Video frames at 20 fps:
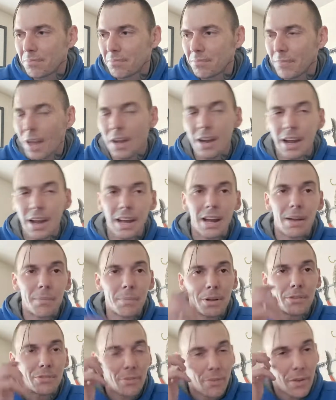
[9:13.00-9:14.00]
And I got a
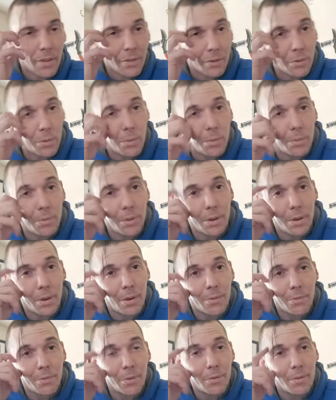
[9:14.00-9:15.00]
bunch of other cool
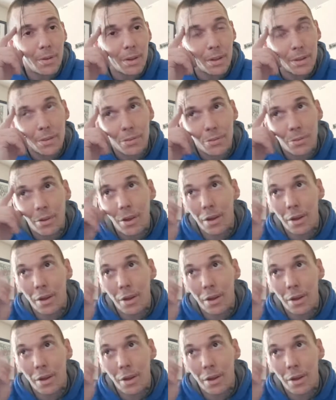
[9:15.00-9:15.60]
UFO videos.